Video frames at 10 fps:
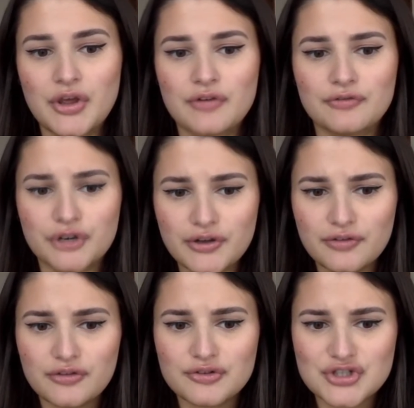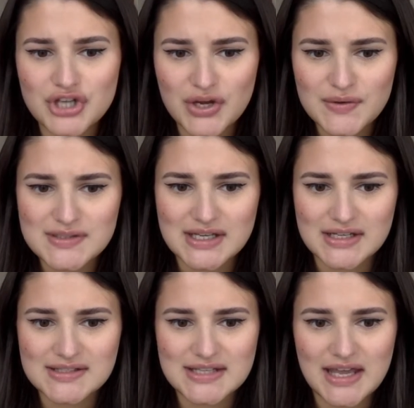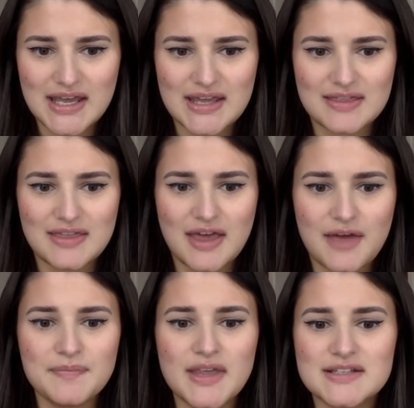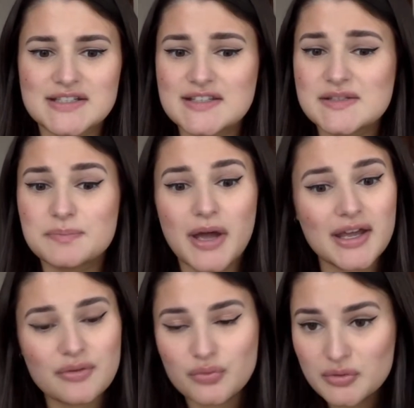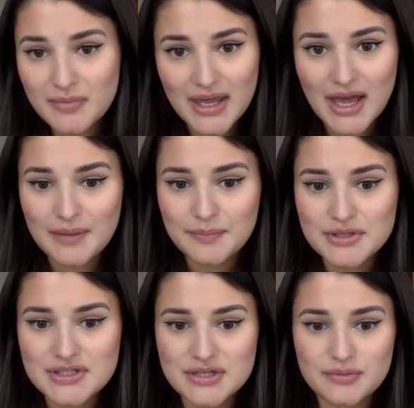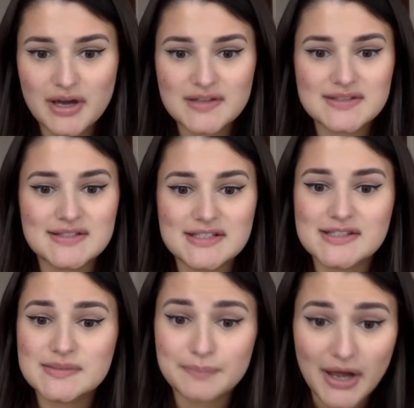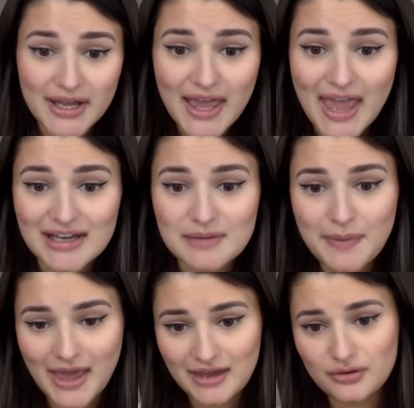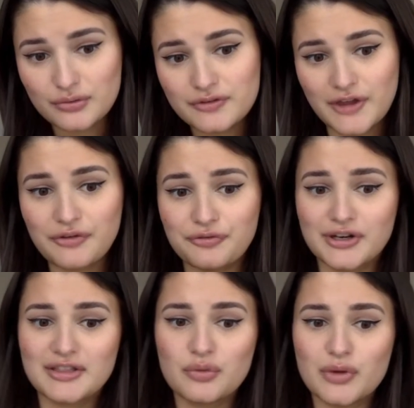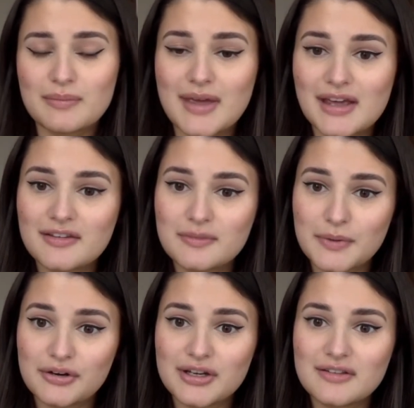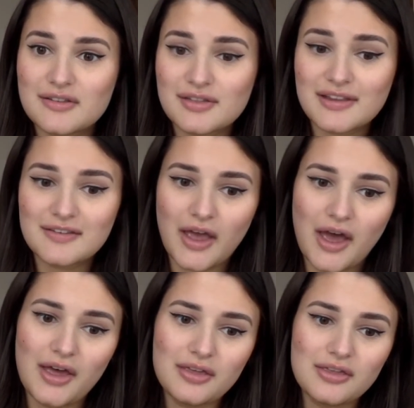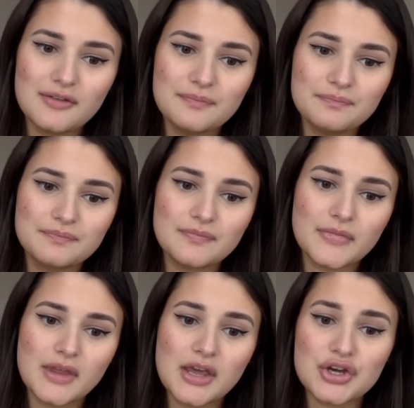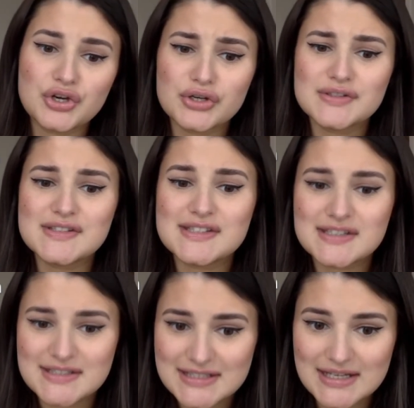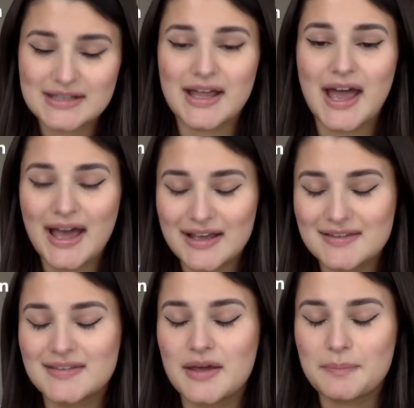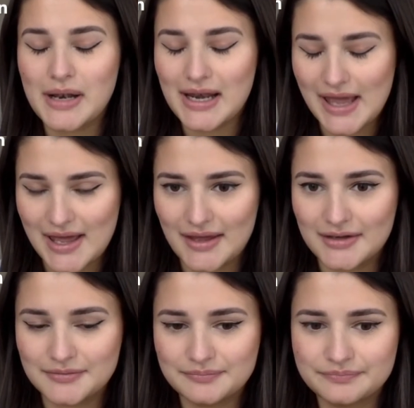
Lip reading: Ruth shows us here that despite what may happen to us, despite any pain or suffering that we may experience on this earth, God still has a plan.